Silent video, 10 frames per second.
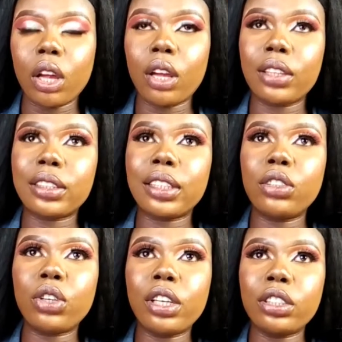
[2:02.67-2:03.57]
Understand,
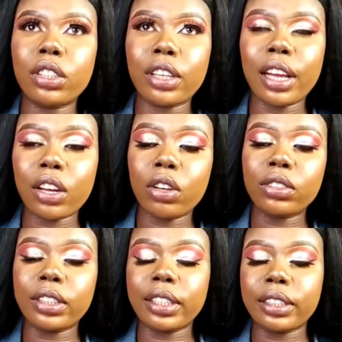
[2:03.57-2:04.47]
you click on that
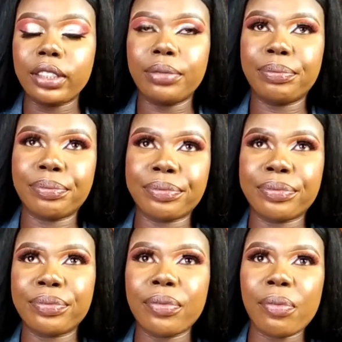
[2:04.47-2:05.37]
content.
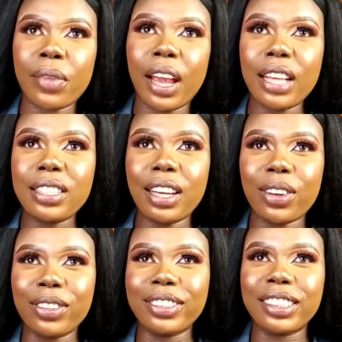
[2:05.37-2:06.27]
Is it a
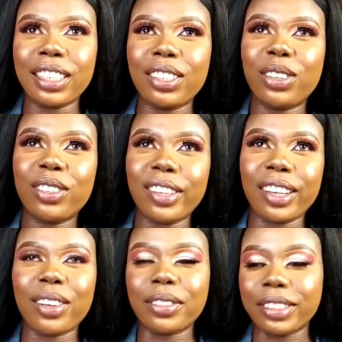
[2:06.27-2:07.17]
content or a
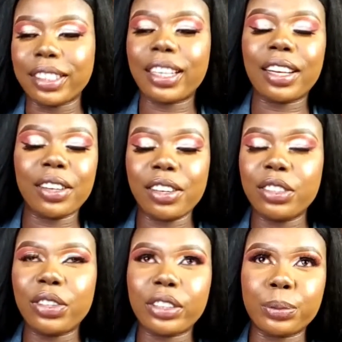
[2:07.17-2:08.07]
content? I don't really
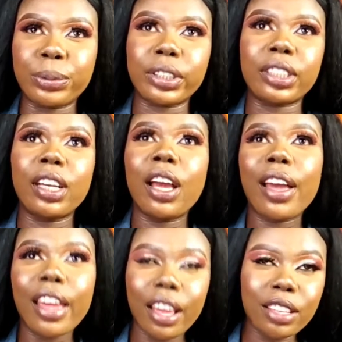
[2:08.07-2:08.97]
know how to put it.
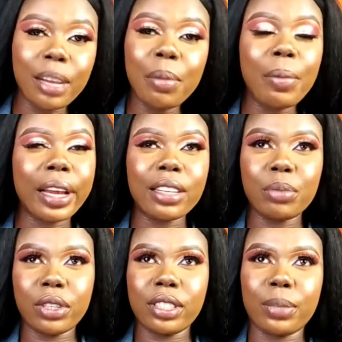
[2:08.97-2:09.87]
Let me make it
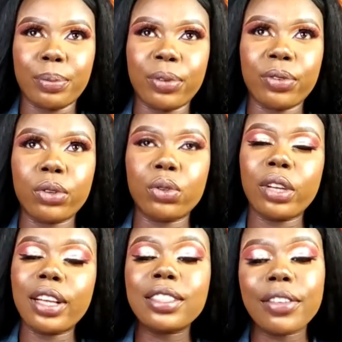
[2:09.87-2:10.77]
more simple for you.
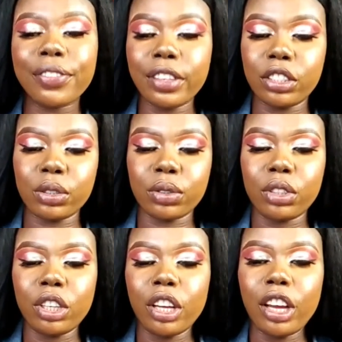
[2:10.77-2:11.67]
It's a video,
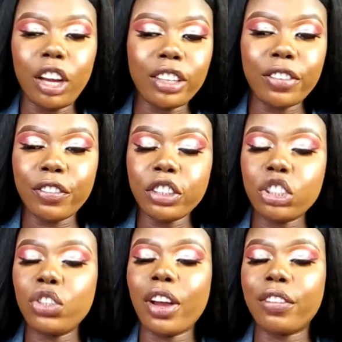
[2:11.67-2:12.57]
and the video
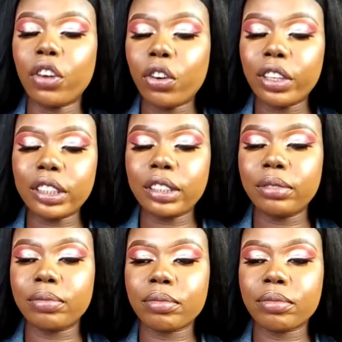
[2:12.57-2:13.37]
you have already